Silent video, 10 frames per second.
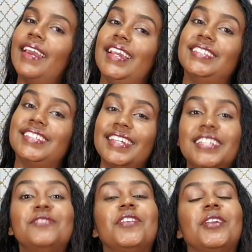In
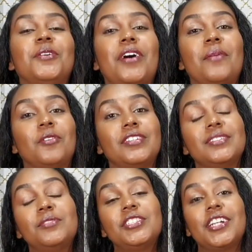today's video, I'm going
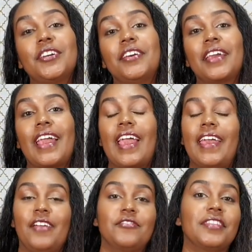to be sharing
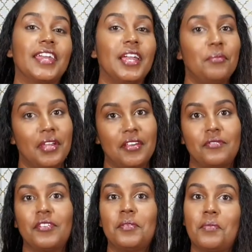everything I made
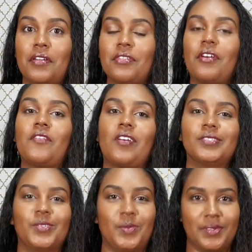for the month of
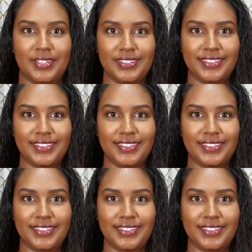October.